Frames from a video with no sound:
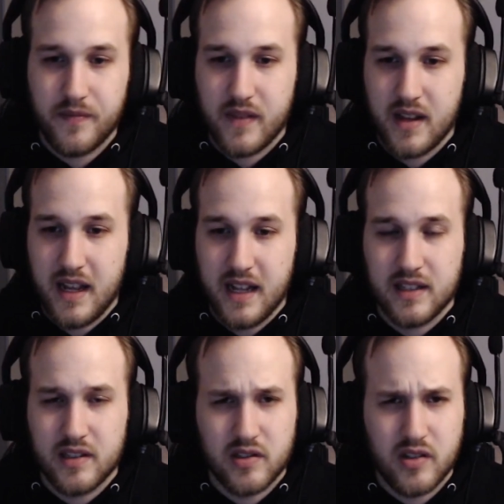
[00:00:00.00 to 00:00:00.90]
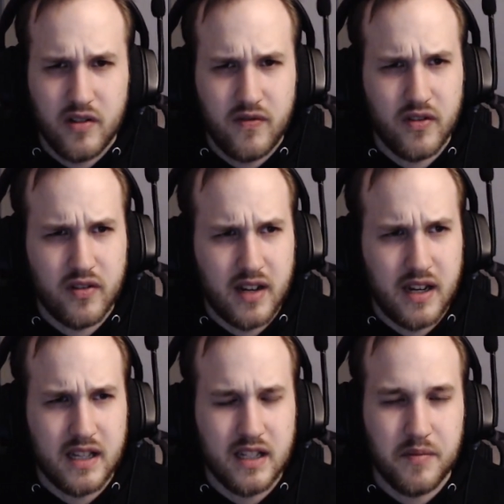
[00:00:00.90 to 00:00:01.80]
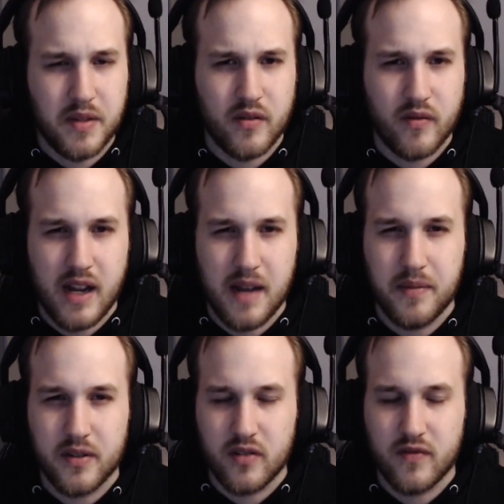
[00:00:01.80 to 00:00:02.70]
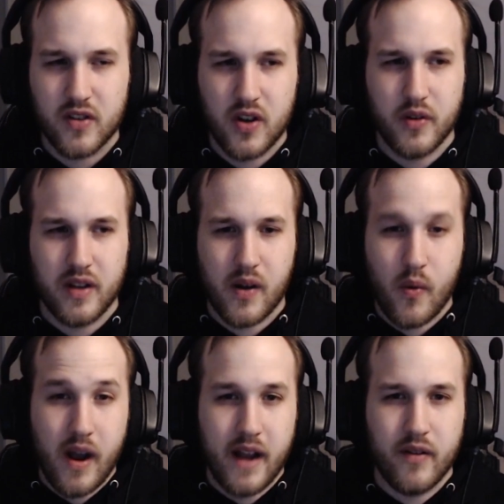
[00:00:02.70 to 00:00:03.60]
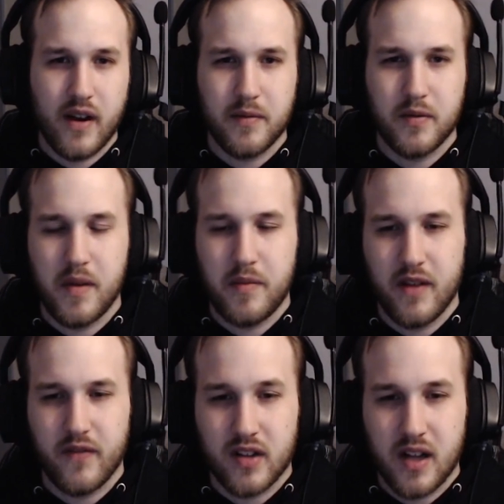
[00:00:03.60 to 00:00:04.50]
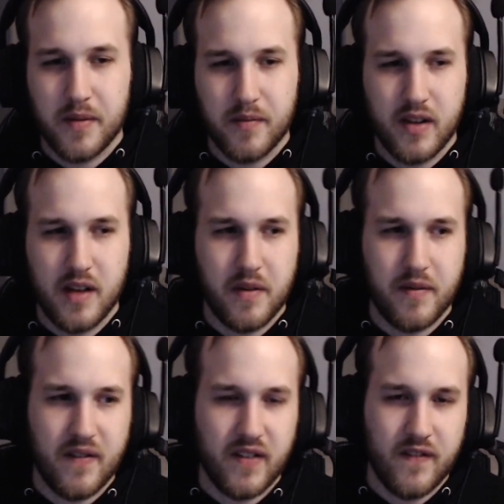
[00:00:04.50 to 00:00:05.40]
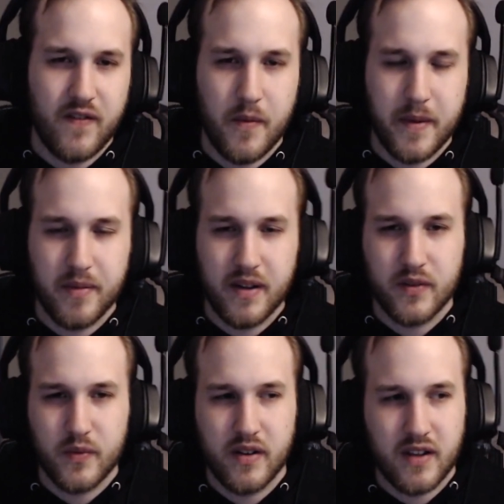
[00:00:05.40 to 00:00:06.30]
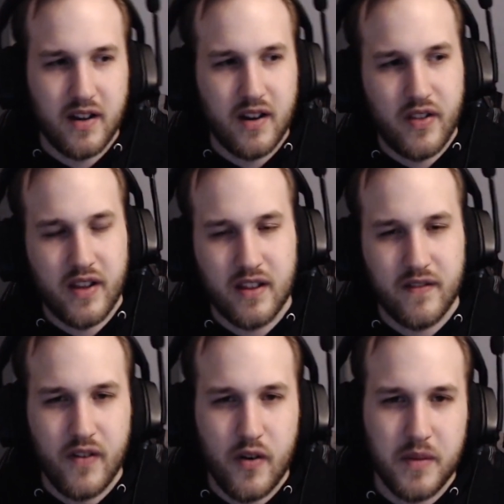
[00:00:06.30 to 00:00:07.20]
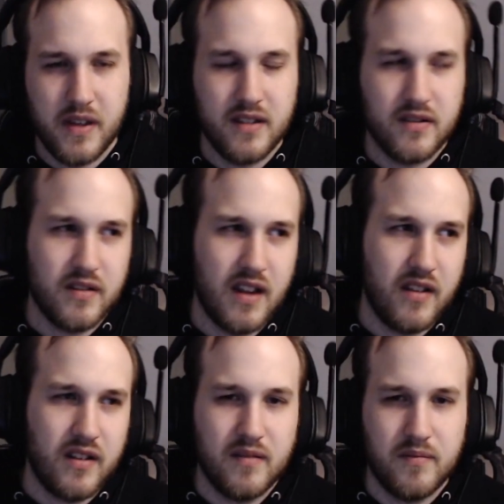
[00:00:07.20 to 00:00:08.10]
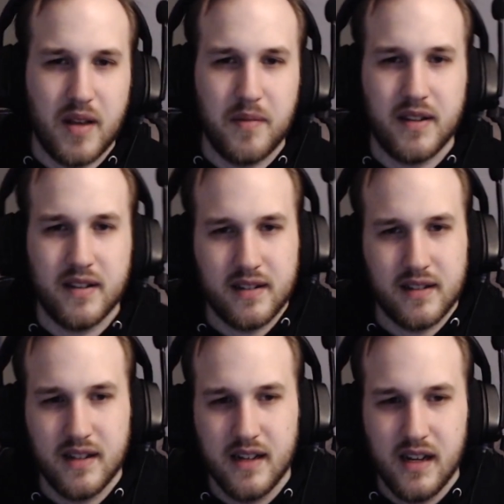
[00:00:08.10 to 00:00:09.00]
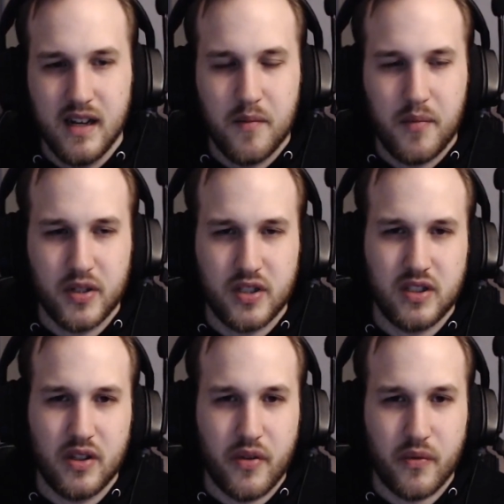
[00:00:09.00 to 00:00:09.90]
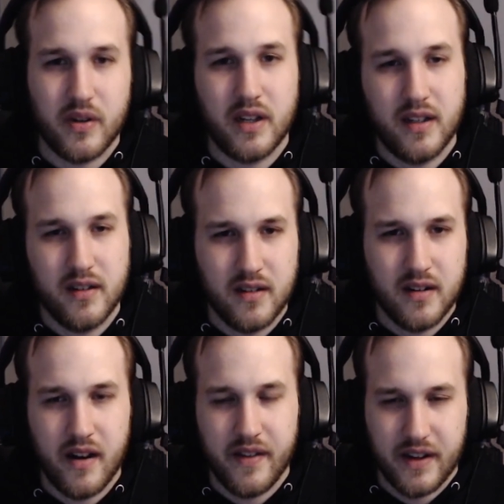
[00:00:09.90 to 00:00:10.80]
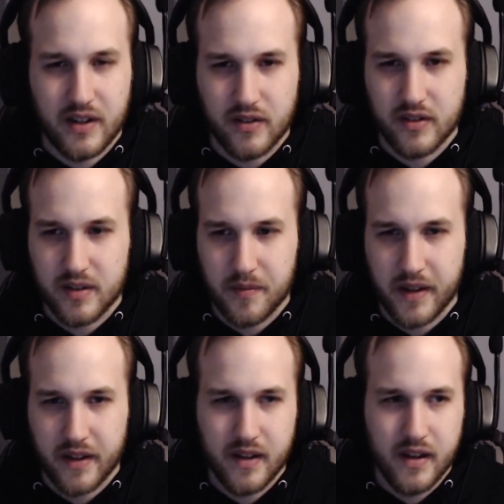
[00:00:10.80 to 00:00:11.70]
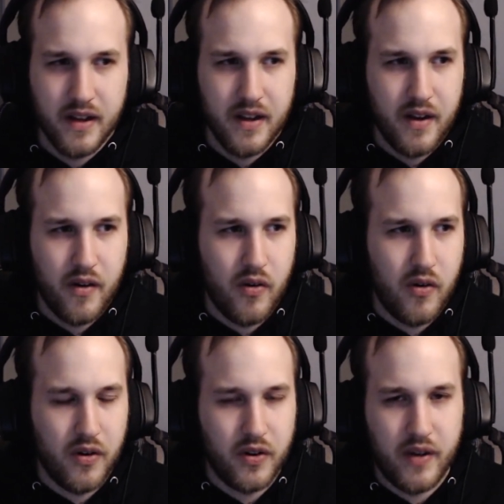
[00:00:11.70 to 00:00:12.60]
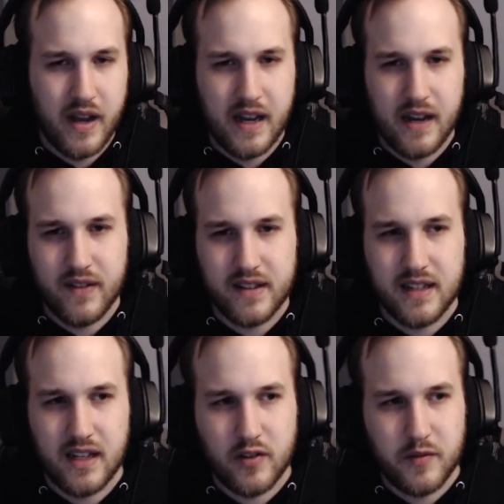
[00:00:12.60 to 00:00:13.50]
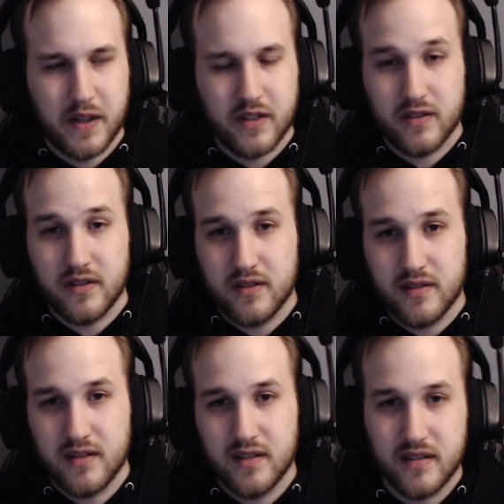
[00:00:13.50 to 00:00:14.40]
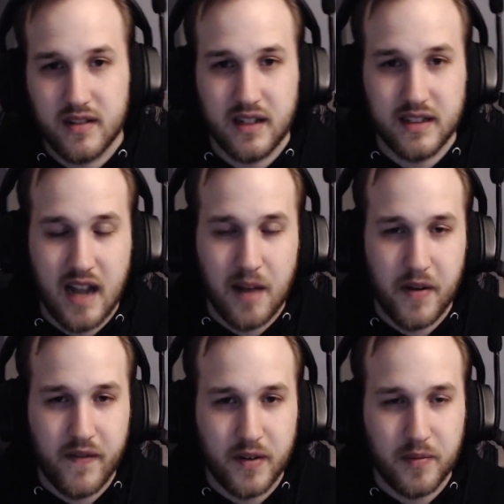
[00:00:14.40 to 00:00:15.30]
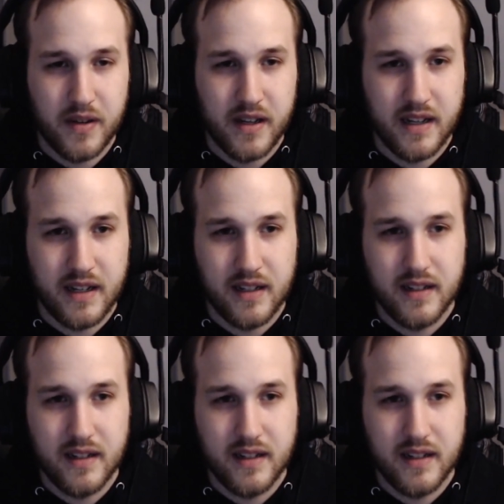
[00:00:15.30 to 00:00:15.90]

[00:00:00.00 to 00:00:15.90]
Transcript: It's good for getting a little bit of ramp. It's good for going like wide ramp. So maybe you have your Glauby in play. Maybe you have like a Foamy in play as well. Get another thing of that Foamy. So now you can maybe push it to 3 on that turn or something. Or you have, let's say, you special a Tadpuff into play,